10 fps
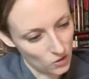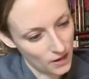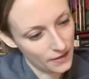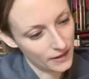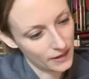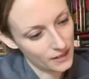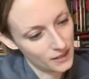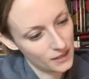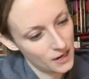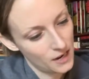I think
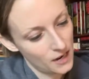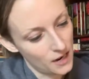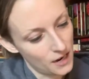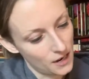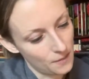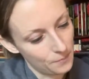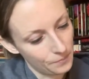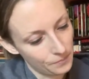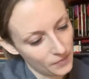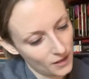it's
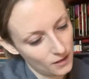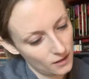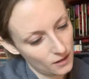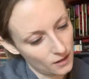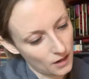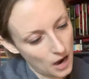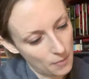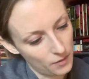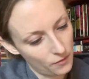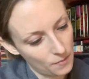a
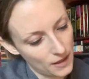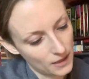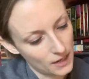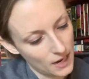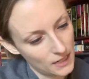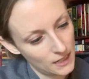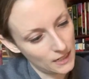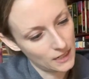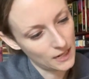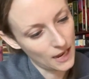copy from like the
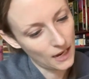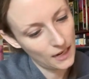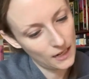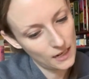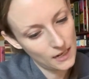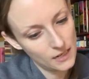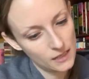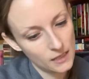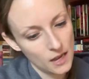1980s,